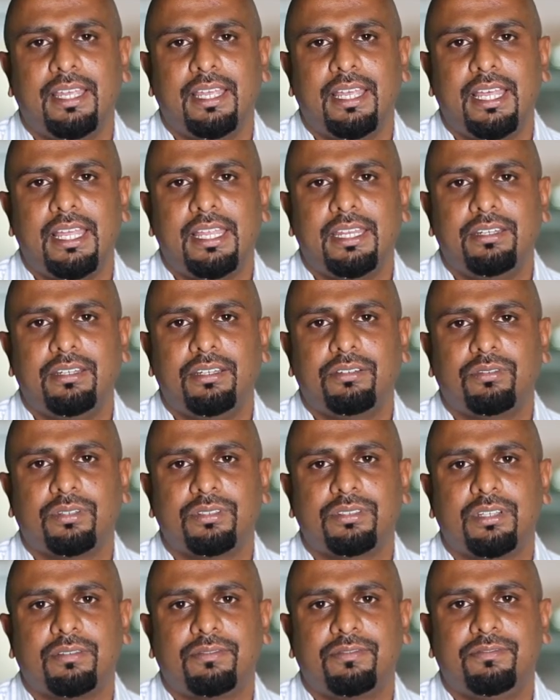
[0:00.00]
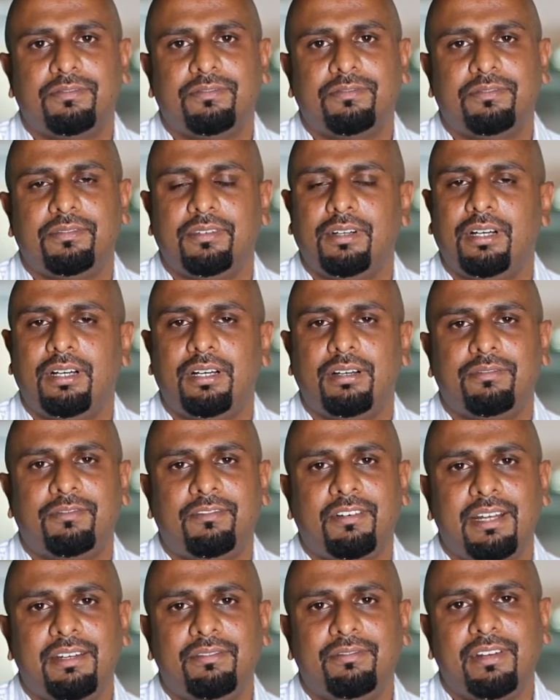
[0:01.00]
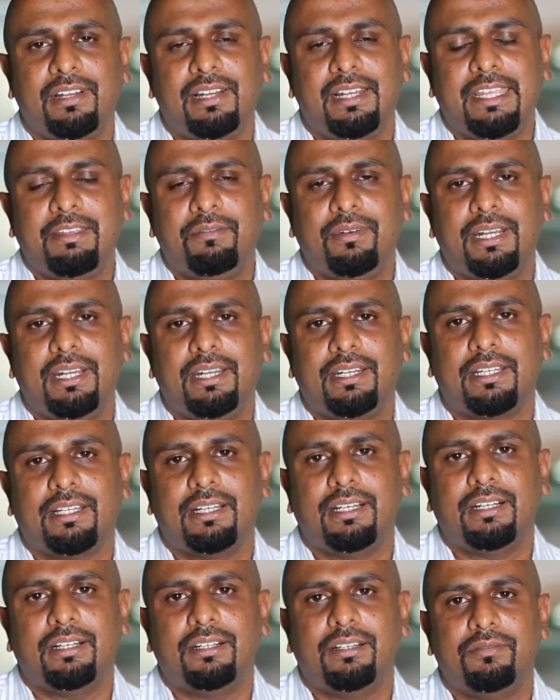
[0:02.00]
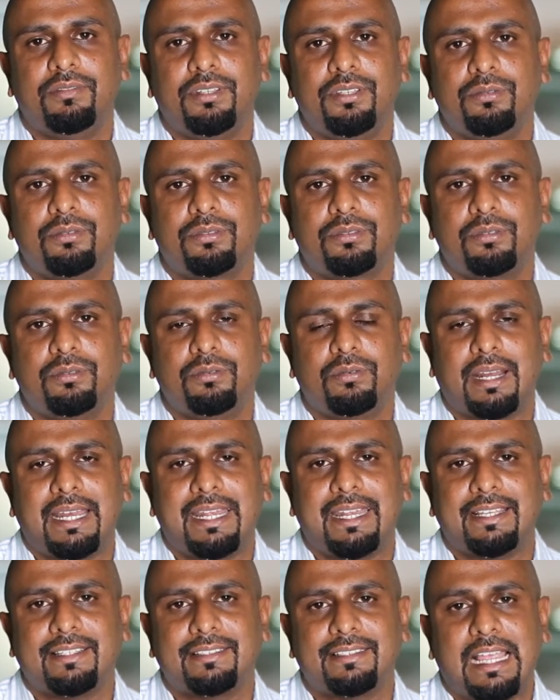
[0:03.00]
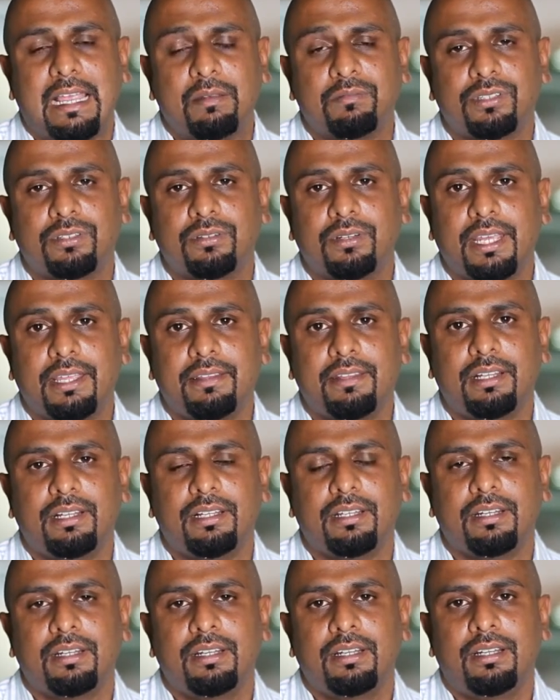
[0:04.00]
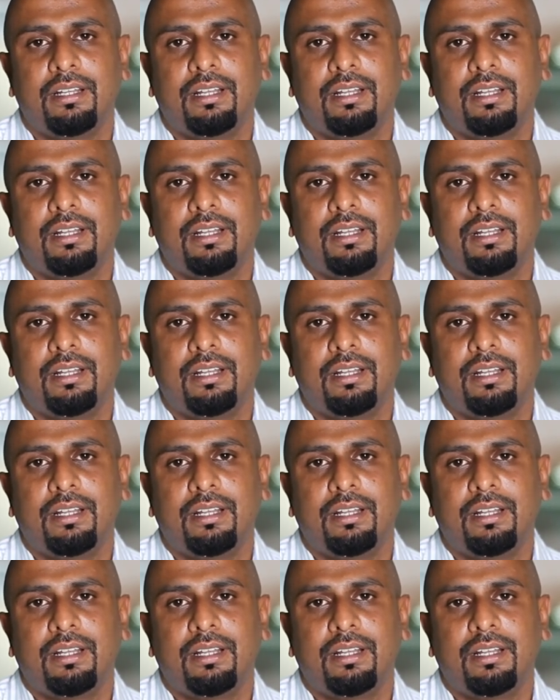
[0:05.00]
And it was a fun-filled event. We used to write exams together,